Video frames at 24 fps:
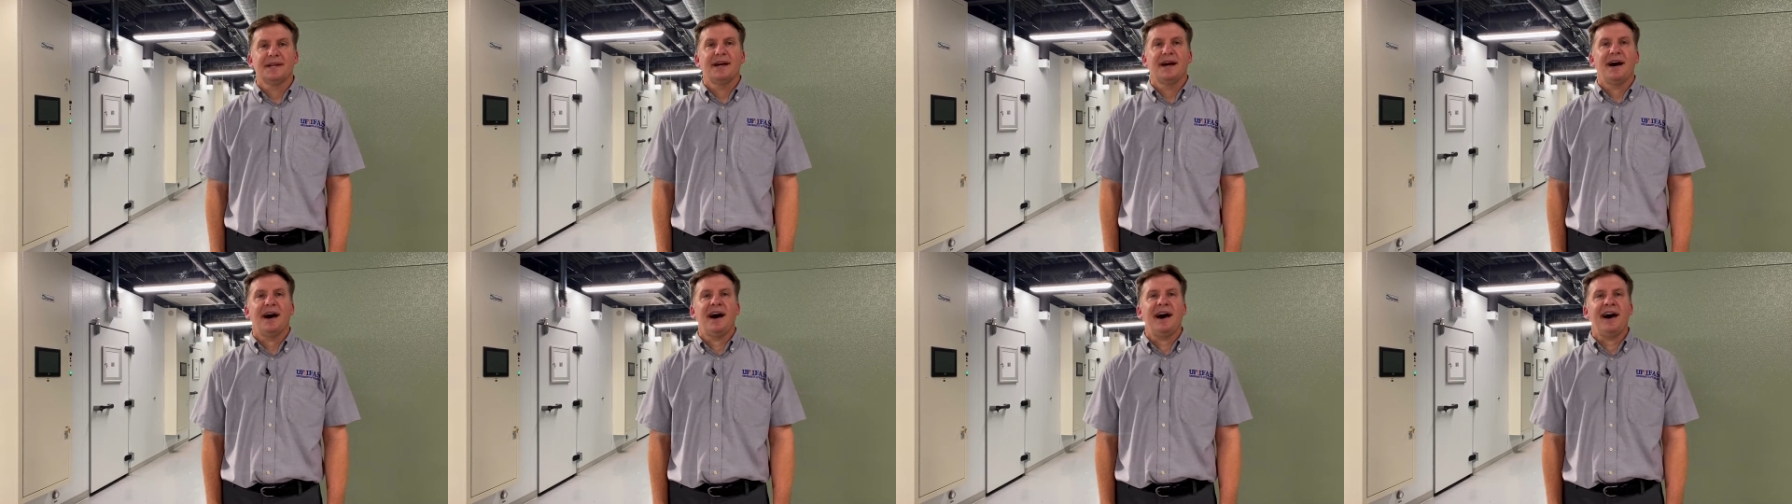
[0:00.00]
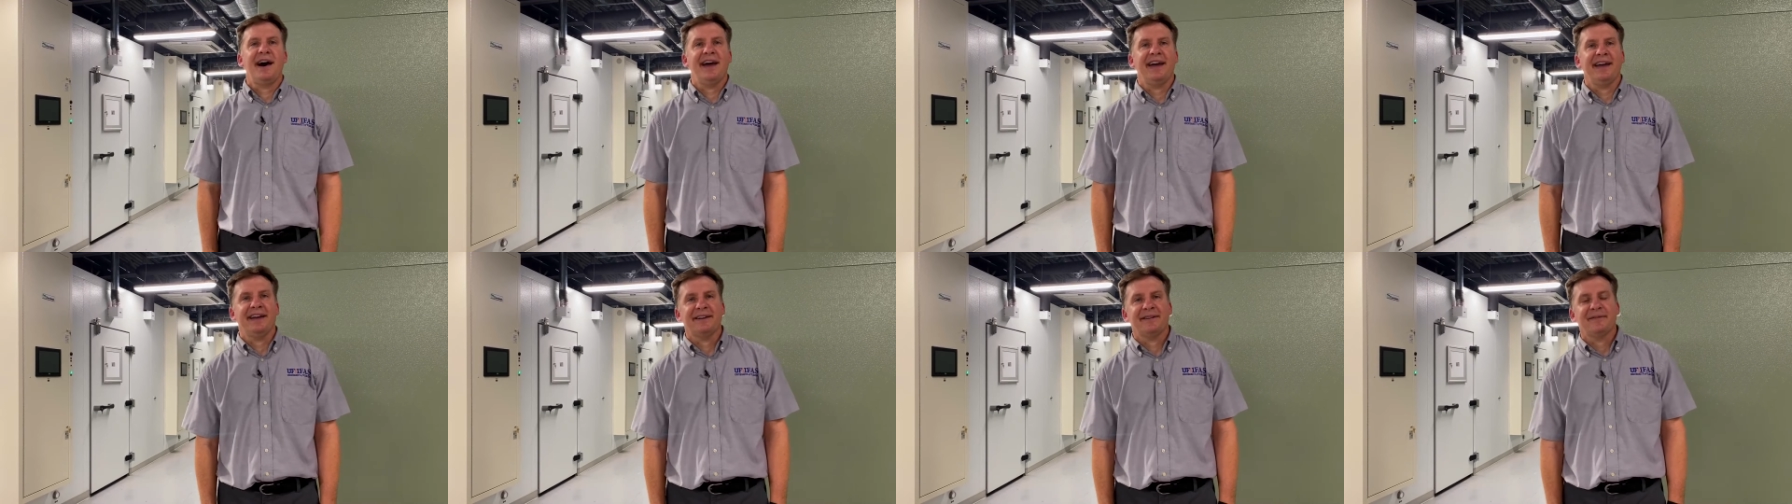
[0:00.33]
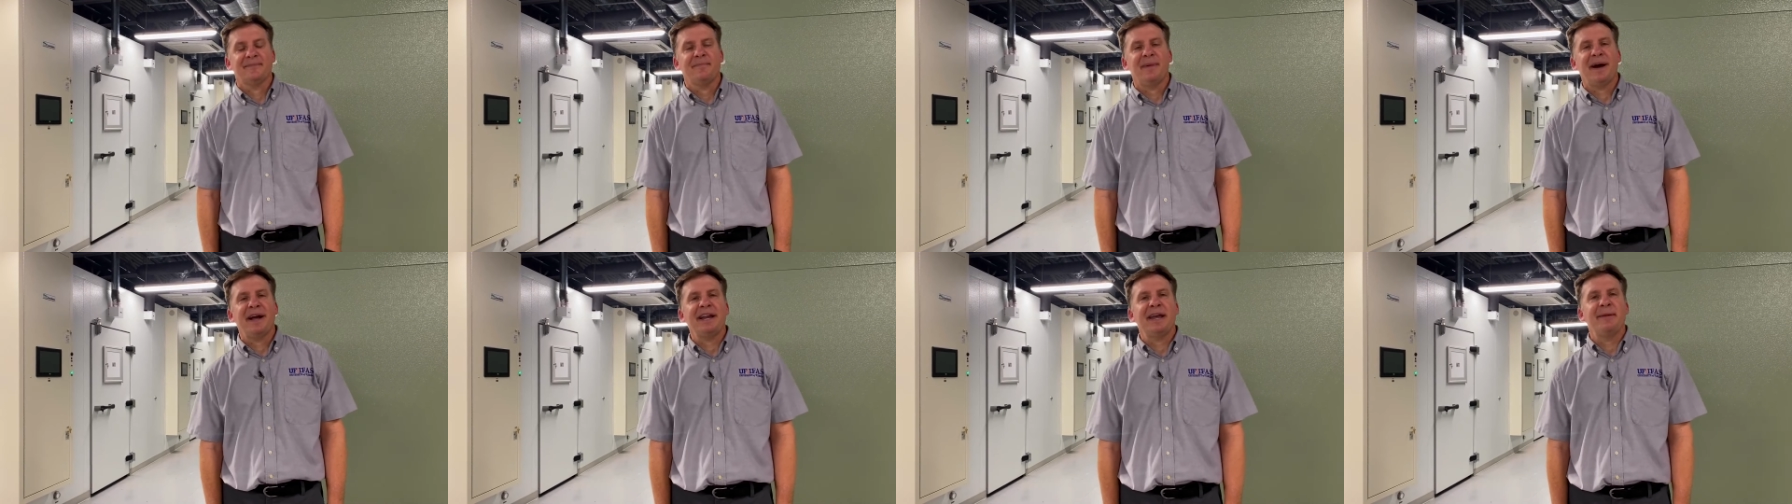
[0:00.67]
Hi,
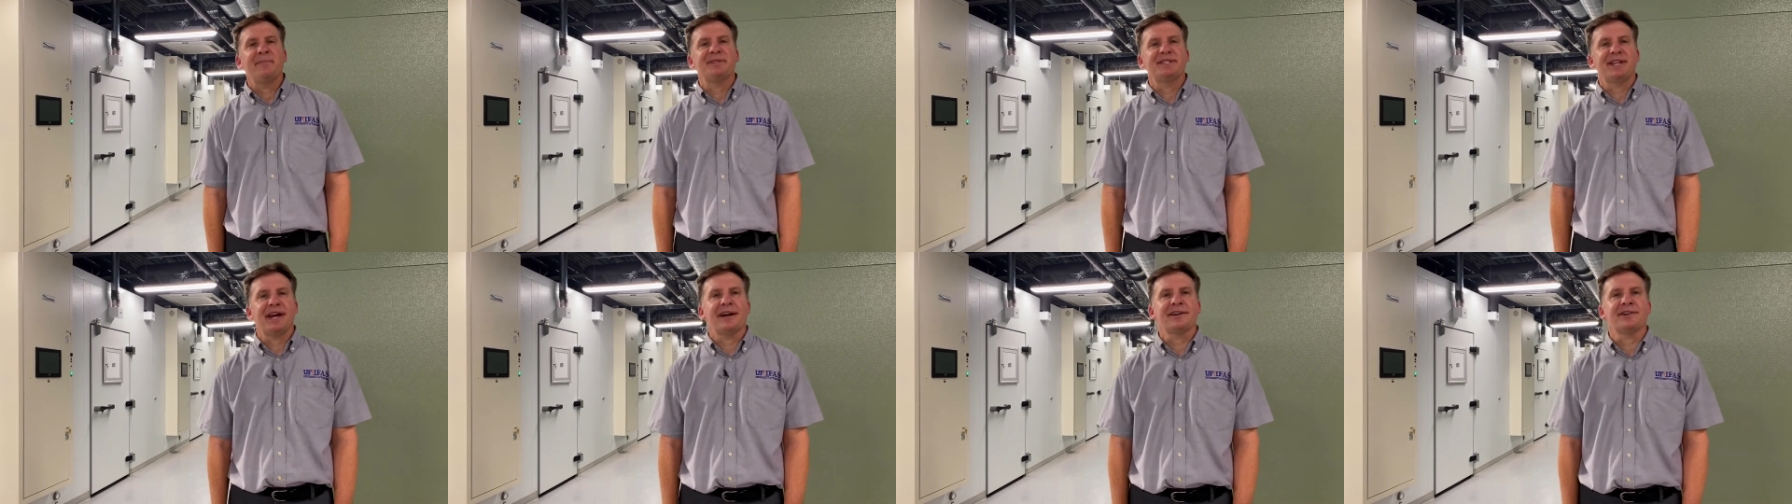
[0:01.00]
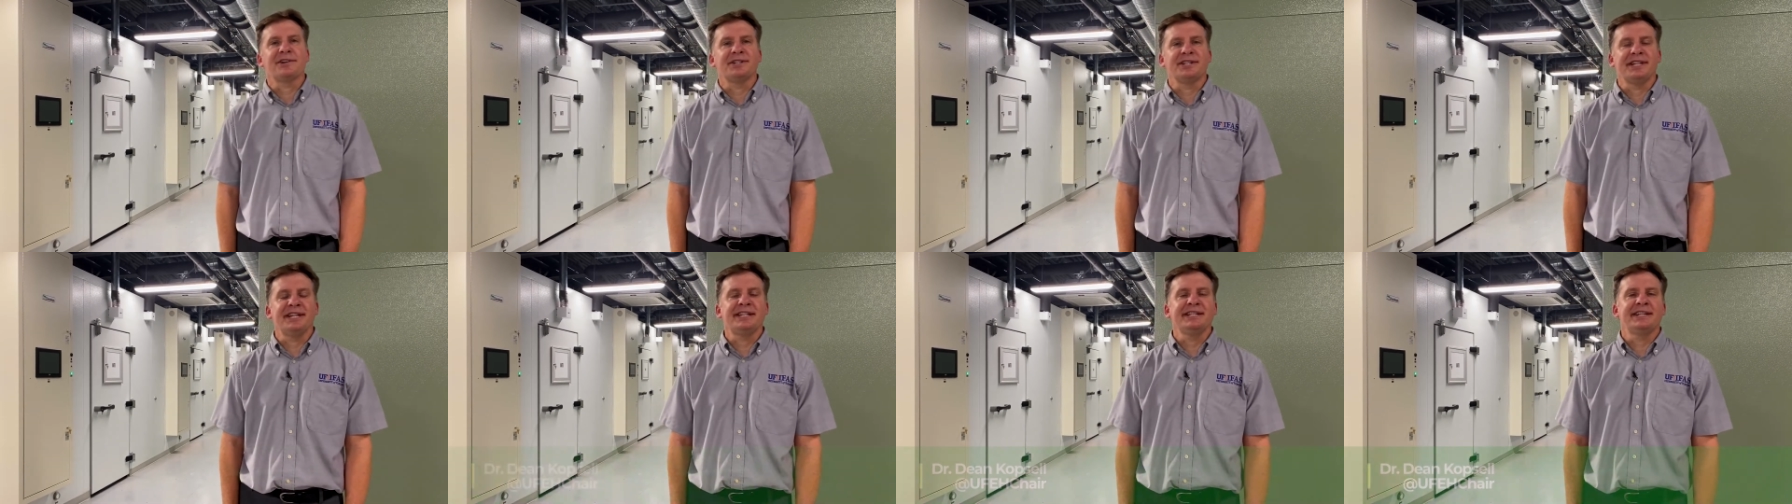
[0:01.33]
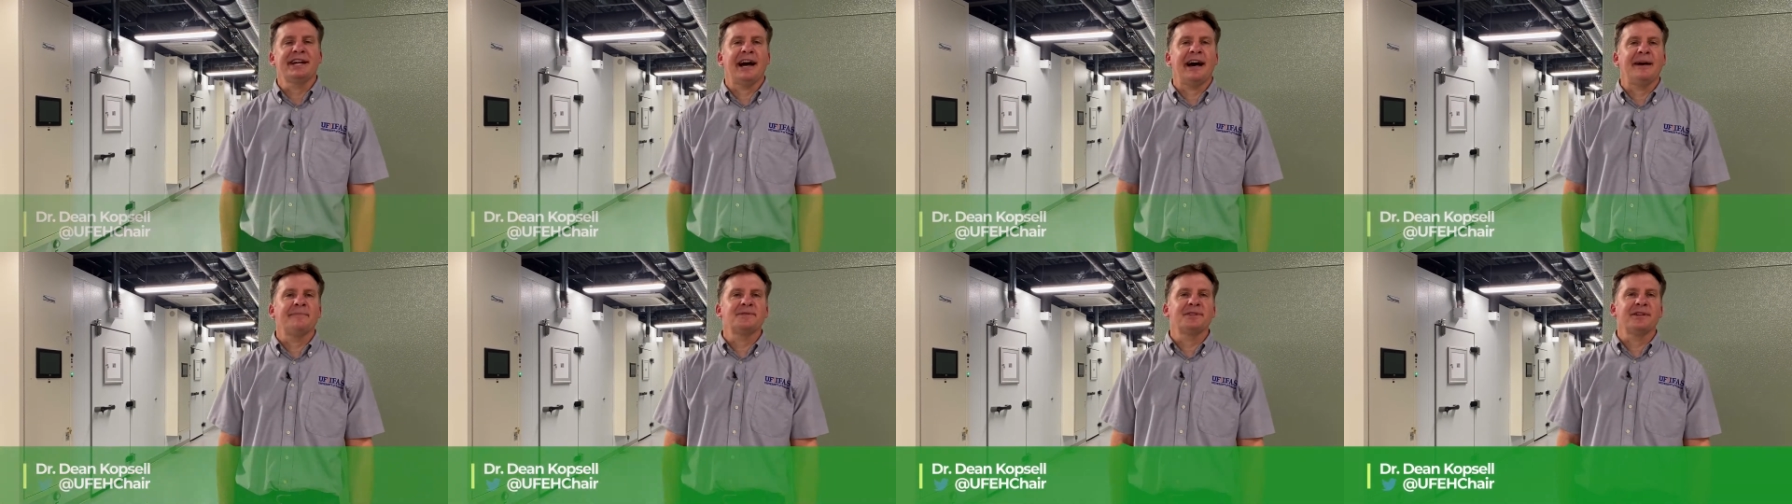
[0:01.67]
my name is Dr. Dean
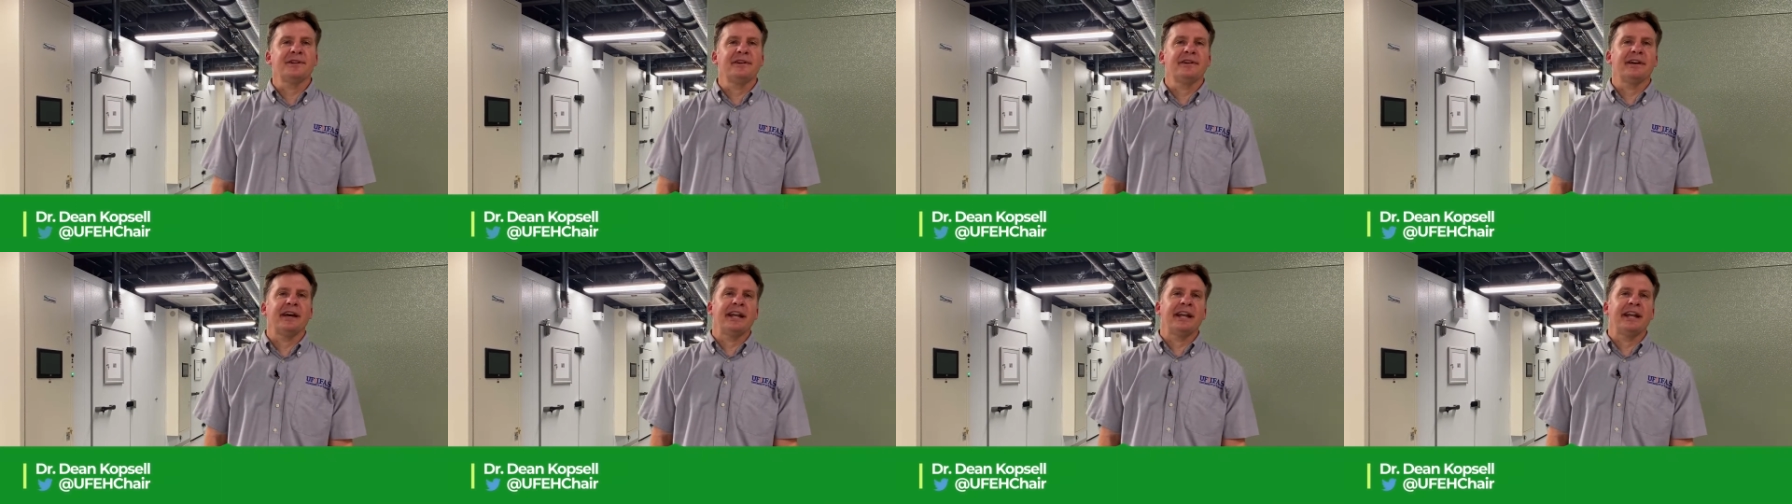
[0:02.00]
Kopsell,